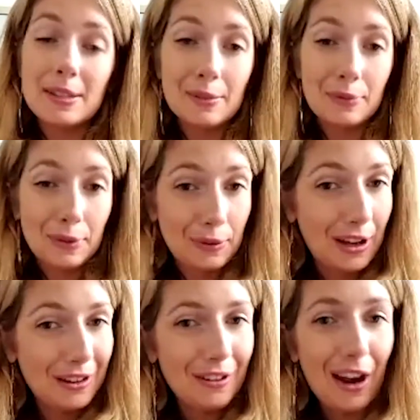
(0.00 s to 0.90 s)
of
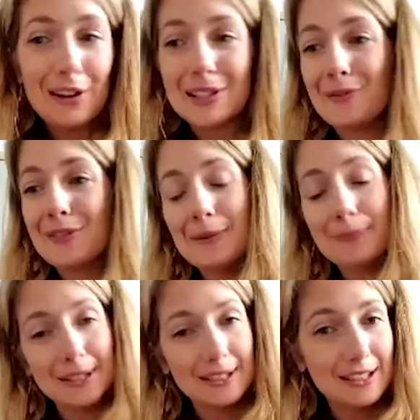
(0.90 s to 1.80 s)
coronavirus, I've dipped
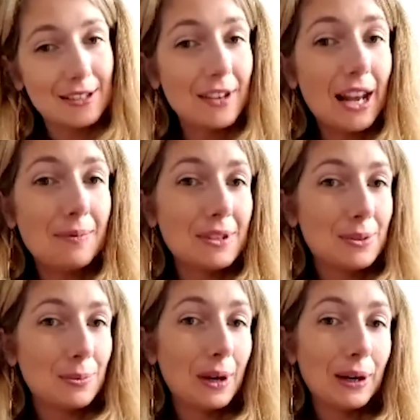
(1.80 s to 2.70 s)
into the development
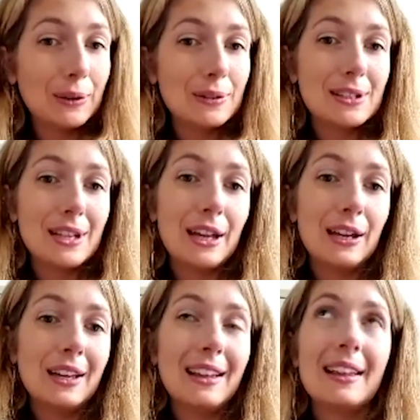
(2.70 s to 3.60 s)
world. So
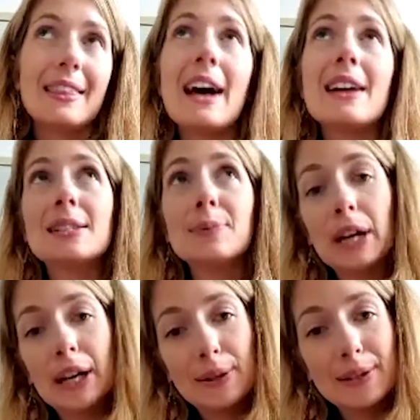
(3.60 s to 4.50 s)
that's a world